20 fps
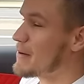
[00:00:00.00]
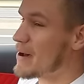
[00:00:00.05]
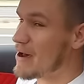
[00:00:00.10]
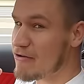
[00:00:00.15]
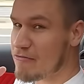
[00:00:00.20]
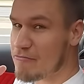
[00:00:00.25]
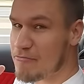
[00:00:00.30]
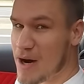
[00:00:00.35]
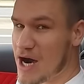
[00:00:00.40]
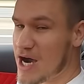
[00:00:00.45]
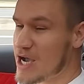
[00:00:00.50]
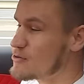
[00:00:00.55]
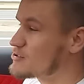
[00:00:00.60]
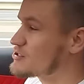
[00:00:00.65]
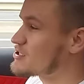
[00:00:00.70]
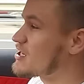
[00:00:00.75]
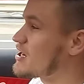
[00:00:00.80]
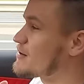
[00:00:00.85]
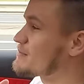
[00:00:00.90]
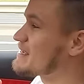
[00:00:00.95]
amount of
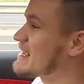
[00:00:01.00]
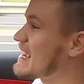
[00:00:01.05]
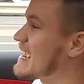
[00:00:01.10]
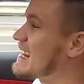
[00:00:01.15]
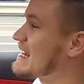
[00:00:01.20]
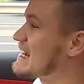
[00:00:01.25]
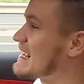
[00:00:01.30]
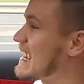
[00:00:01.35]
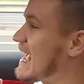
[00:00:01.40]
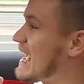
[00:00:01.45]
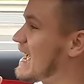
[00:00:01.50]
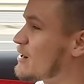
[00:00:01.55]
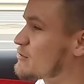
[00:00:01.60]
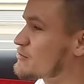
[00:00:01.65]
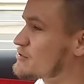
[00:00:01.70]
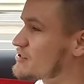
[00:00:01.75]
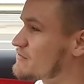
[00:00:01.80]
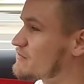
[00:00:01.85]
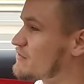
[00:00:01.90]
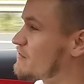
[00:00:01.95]
miles that I'm gaining
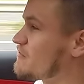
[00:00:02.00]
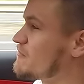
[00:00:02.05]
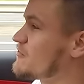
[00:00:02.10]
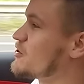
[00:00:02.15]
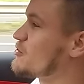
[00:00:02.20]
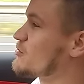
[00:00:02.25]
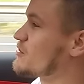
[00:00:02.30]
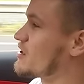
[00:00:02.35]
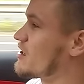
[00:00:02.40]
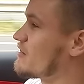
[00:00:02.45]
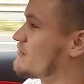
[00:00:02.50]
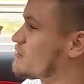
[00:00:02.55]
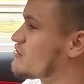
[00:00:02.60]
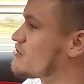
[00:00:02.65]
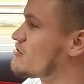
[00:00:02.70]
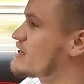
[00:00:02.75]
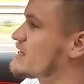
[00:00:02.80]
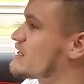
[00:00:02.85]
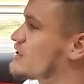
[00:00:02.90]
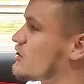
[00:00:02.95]
out of the fuel that I've
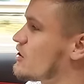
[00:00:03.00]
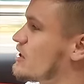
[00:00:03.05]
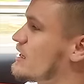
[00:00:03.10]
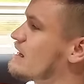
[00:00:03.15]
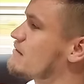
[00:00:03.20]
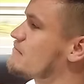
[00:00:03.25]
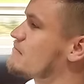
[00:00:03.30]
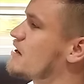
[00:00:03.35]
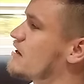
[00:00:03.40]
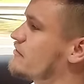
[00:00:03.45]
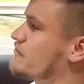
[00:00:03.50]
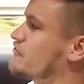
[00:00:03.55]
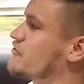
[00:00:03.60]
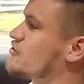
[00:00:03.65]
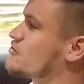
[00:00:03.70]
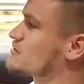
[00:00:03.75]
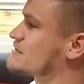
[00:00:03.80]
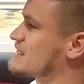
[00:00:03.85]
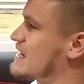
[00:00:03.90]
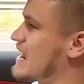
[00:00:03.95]
already got in my
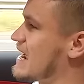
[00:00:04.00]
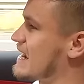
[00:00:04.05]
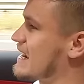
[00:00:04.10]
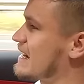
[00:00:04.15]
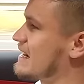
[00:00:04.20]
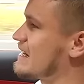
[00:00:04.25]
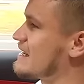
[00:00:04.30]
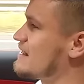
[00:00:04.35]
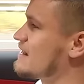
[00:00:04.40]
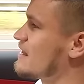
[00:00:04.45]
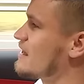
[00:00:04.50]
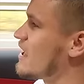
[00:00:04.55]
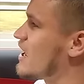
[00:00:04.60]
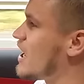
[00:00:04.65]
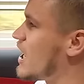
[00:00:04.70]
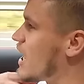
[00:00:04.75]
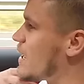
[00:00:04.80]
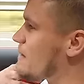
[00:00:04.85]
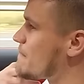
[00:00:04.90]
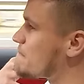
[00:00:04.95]
fuel tank,
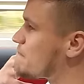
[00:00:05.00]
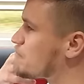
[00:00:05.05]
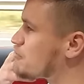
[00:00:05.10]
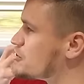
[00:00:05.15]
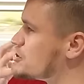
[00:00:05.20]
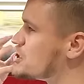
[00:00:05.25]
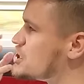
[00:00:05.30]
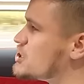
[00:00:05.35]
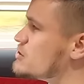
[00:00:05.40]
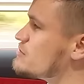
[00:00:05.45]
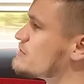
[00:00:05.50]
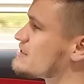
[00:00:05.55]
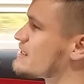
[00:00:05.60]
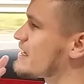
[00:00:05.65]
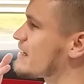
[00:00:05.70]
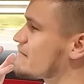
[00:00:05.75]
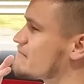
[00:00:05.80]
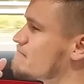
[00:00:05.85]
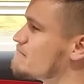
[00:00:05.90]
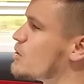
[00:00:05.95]
I'm
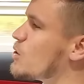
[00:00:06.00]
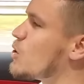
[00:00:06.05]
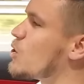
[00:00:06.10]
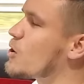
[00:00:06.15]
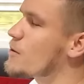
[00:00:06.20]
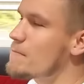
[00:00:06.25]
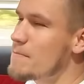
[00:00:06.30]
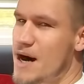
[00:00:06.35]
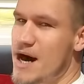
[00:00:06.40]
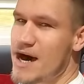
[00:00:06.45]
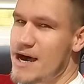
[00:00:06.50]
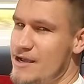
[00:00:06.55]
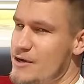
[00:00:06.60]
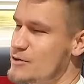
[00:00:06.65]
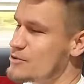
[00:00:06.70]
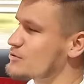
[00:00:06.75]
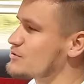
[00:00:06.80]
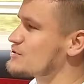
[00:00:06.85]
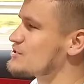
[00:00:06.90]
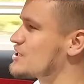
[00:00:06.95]
producing more
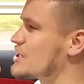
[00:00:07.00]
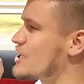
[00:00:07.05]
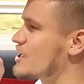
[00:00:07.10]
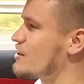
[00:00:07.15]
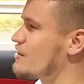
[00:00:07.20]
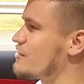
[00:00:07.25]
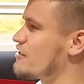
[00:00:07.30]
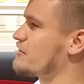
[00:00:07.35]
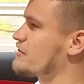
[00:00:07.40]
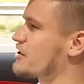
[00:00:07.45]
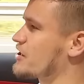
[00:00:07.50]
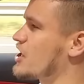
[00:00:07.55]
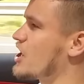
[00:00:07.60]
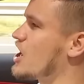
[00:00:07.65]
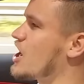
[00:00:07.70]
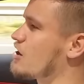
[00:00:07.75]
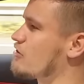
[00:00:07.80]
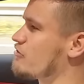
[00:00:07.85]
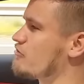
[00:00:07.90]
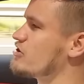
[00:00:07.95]
miles than the
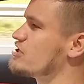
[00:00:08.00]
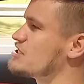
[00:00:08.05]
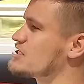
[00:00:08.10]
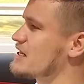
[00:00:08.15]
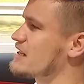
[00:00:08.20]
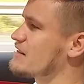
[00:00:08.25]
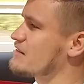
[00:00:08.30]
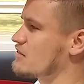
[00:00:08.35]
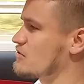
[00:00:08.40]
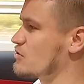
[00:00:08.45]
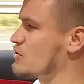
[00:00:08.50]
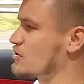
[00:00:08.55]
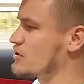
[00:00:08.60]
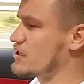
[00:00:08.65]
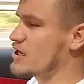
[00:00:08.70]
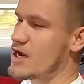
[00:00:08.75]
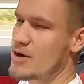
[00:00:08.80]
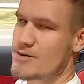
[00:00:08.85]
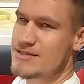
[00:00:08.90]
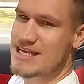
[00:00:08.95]
car originally thought
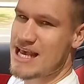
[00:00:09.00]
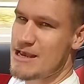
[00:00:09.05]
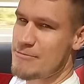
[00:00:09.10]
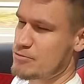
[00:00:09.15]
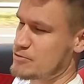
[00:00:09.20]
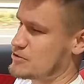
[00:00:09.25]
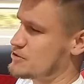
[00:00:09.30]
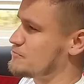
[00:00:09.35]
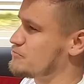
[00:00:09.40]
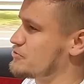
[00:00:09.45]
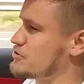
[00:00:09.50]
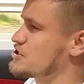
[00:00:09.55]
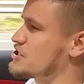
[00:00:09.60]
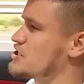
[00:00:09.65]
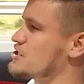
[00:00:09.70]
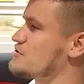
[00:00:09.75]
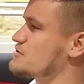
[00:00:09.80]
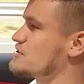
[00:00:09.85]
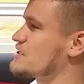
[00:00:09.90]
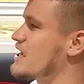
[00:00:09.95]
that I was able to
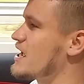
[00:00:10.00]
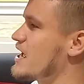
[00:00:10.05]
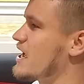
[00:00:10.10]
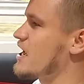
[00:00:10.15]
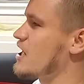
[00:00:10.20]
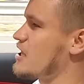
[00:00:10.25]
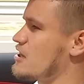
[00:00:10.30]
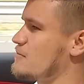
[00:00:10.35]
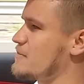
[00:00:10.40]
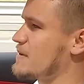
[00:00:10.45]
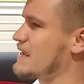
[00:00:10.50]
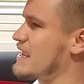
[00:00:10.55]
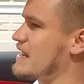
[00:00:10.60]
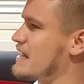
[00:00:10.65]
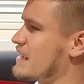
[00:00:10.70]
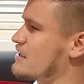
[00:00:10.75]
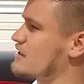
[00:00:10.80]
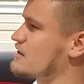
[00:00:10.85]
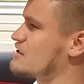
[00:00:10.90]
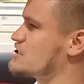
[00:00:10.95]
produce at the
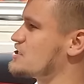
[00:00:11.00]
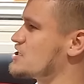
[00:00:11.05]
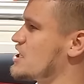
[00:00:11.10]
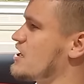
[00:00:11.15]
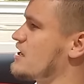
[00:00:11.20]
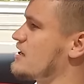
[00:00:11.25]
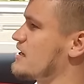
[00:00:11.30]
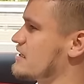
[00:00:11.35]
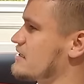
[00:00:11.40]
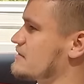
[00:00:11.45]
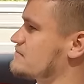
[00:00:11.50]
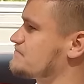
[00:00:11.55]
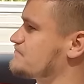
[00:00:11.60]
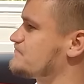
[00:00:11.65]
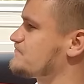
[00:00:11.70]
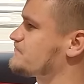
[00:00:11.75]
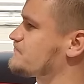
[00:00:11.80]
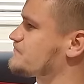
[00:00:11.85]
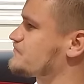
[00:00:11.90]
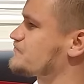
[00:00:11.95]
beginning of the journey.
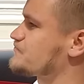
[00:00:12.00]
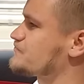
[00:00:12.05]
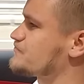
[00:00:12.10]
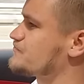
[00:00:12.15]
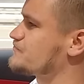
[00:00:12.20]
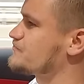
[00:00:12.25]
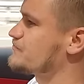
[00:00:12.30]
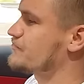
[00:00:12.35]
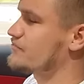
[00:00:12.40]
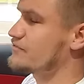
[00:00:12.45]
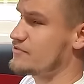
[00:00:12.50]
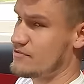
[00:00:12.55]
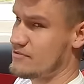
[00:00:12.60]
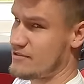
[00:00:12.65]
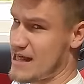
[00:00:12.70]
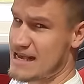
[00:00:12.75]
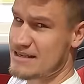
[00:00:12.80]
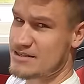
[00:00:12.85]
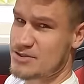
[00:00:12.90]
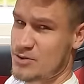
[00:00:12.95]

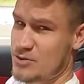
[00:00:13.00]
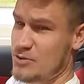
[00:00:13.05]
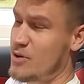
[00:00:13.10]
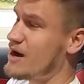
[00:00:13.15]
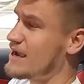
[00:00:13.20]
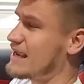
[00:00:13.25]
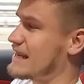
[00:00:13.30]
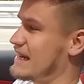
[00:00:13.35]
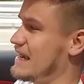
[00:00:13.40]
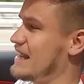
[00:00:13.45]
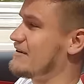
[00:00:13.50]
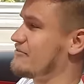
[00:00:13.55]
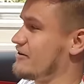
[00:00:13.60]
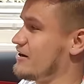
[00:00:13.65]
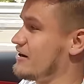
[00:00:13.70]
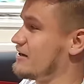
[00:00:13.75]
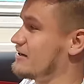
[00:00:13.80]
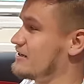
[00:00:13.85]
That's quite clever.